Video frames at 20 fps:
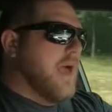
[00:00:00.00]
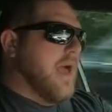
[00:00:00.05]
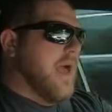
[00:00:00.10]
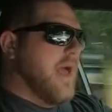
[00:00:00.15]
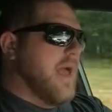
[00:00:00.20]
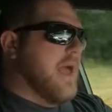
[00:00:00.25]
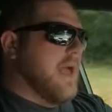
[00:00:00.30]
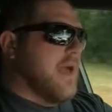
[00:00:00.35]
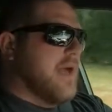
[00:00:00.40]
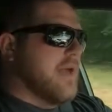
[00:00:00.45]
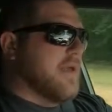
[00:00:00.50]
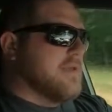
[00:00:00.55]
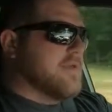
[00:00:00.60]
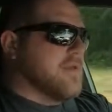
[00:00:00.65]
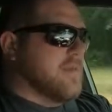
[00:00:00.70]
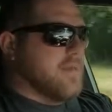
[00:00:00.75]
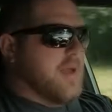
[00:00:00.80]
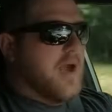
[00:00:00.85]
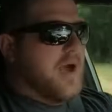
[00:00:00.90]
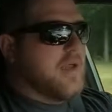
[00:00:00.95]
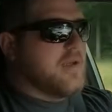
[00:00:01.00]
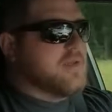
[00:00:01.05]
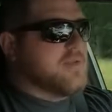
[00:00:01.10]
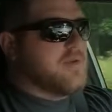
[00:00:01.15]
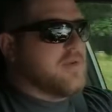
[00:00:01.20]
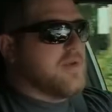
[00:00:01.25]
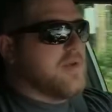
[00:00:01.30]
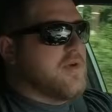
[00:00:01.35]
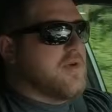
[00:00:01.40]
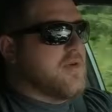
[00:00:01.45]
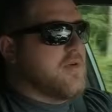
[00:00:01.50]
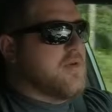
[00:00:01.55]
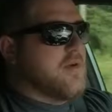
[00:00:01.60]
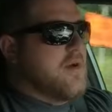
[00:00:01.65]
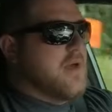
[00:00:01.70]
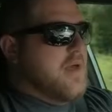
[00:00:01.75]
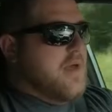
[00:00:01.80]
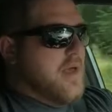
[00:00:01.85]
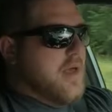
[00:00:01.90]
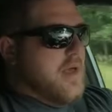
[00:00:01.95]
and to be honest with you,
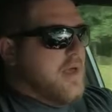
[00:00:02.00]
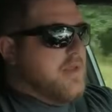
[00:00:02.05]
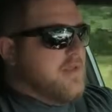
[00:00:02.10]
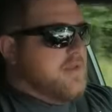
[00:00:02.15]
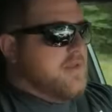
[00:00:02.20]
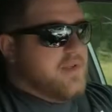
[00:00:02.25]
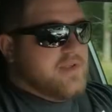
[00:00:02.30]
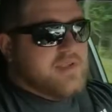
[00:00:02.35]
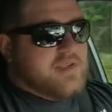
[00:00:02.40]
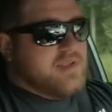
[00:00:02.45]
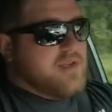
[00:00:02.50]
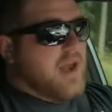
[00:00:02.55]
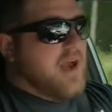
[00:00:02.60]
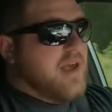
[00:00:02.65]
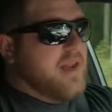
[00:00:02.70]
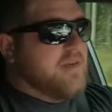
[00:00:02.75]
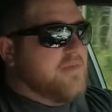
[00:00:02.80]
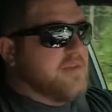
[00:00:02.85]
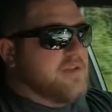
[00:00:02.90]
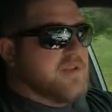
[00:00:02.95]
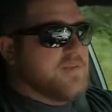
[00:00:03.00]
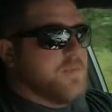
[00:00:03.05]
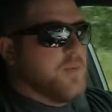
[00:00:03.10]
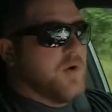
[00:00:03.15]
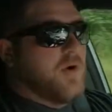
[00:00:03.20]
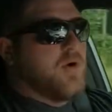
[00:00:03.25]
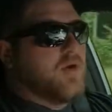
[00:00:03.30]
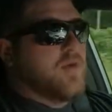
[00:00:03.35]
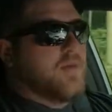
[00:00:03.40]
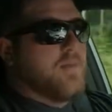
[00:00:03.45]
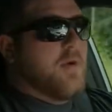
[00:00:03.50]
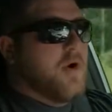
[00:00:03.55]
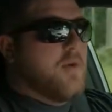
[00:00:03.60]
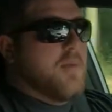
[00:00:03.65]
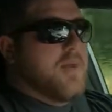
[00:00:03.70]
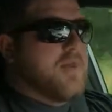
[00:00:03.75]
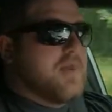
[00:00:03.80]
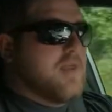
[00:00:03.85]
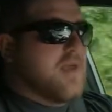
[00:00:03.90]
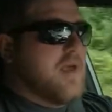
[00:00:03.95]
this is kind of a spur of the
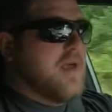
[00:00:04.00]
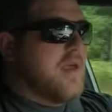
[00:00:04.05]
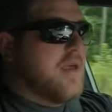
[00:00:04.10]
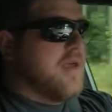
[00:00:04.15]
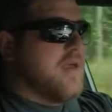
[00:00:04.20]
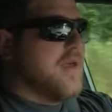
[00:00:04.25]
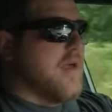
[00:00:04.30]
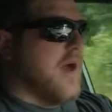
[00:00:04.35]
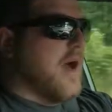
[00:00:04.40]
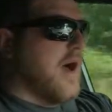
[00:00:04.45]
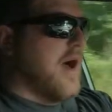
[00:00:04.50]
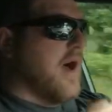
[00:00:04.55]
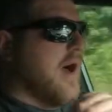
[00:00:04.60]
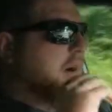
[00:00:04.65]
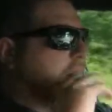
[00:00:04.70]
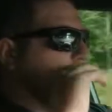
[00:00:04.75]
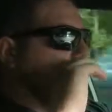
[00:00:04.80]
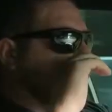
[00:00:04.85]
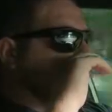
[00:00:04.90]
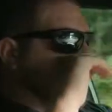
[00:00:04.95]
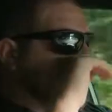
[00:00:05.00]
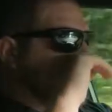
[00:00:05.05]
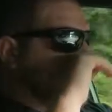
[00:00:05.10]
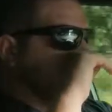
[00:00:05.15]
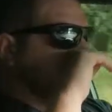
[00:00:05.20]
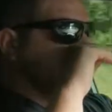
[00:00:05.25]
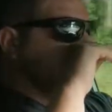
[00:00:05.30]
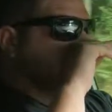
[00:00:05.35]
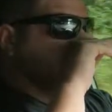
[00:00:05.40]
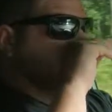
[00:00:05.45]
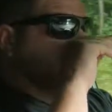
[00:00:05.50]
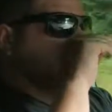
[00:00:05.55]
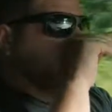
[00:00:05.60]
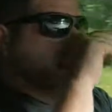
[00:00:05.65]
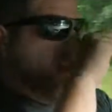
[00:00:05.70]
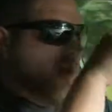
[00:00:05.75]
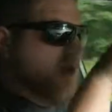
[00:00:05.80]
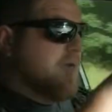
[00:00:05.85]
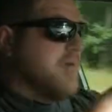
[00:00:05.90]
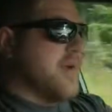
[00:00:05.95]
moment thing. I've been thinking
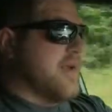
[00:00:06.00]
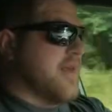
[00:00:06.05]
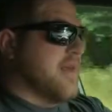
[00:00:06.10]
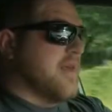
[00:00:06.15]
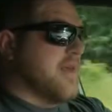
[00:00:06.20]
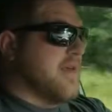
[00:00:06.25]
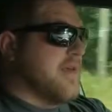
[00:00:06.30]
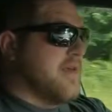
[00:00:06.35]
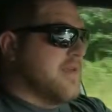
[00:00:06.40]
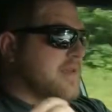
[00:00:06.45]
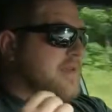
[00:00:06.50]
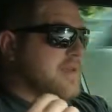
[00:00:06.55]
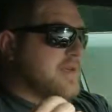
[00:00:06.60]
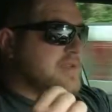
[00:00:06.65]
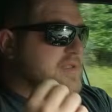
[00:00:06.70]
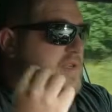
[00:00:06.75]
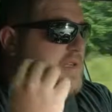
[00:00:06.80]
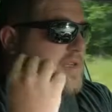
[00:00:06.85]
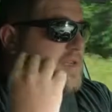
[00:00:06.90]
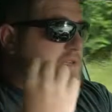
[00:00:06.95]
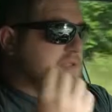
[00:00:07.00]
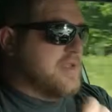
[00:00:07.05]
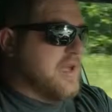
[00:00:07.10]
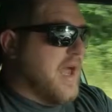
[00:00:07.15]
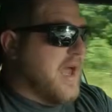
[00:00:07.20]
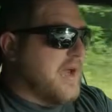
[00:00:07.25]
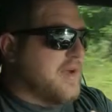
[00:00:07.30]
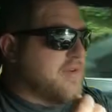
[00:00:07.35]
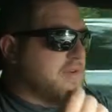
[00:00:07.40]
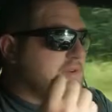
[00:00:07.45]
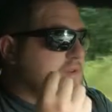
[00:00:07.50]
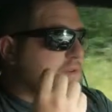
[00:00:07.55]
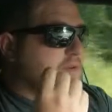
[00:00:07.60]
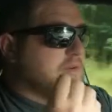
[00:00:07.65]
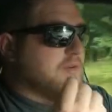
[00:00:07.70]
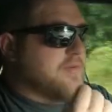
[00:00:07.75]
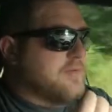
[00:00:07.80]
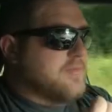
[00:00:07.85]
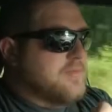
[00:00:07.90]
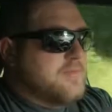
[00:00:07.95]
about doing this exact
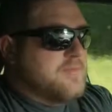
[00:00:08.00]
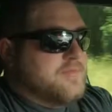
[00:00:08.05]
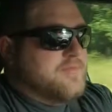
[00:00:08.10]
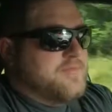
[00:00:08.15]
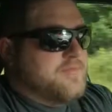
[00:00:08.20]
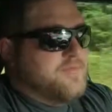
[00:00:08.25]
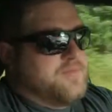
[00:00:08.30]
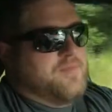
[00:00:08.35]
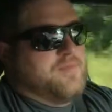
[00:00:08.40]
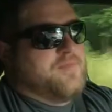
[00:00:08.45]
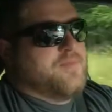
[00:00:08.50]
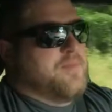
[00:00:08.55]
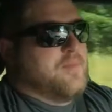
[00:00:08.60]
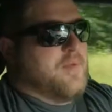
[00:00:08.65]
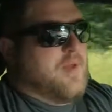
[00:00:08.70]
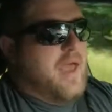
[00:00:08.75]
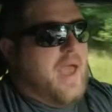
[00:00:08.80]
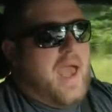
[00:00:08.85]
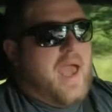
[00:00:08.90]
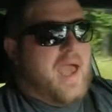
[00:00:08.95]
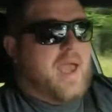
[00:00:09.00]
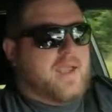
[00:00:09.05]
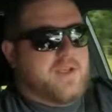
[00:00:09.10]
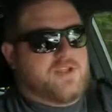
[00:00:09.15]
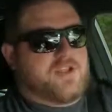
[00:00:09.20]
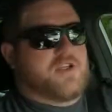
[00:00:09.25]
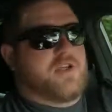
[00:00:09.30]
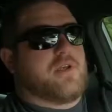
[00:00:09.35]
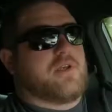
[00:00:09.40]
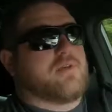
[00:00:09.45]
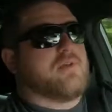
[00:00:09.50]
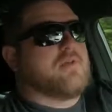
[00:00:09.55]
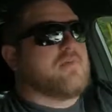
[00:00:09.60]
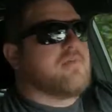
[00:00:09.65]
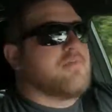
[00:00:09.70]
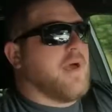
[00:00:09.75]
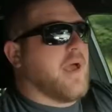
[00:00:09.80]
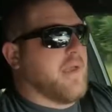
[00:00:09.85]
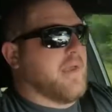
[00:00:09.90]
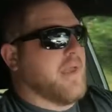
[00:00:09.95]

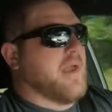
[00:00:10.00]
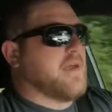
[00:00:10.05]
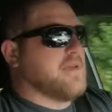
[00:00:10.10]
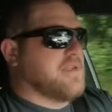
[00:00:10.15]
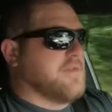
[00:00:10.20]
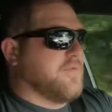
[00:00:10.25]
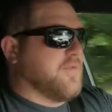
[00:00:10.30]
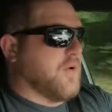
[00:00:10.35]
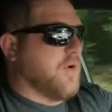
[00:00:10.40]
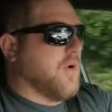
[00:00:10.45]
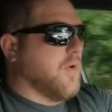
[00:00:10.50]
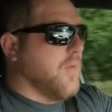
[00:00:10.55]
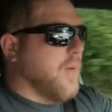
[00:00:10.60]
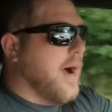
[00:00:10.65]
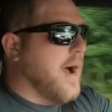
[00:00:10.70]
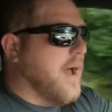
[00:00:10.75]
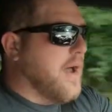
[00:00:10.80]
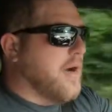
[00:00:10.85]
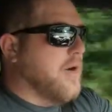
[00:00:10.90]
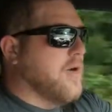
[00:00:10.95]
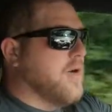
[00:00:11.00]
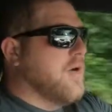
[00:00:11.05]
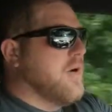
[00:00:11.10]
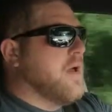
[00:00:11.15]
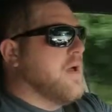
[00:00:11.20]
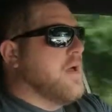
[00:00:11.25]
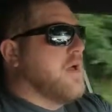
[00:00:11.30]
action, I guess, for a while.